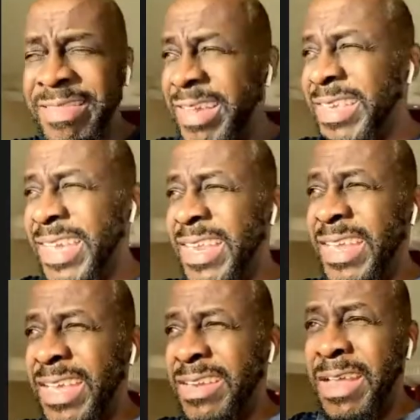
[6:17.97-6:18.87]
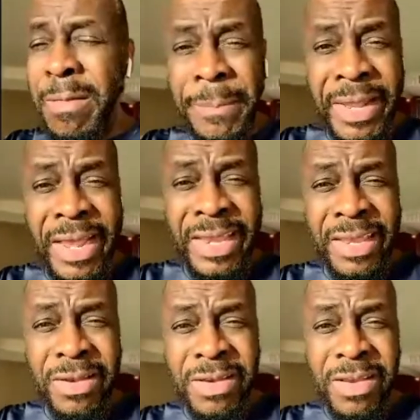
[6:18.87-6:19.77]
They're getting it and
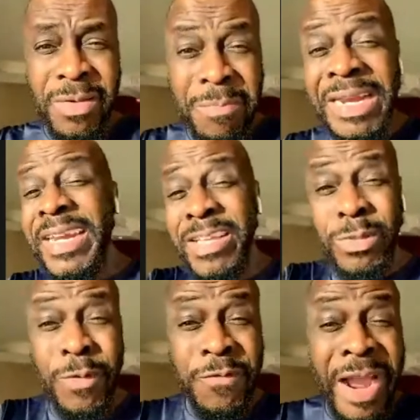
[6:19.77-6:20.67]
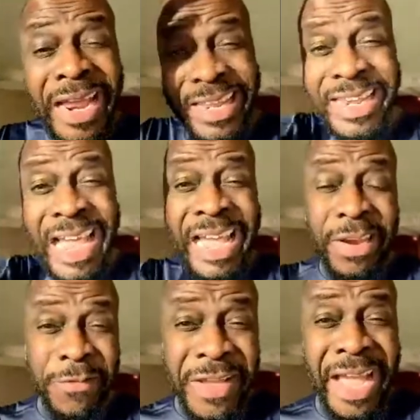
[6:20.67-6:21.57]
applying it Monday through Friday,
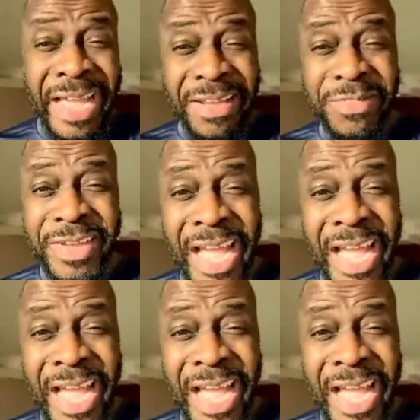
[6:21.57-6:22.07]
9 to 5.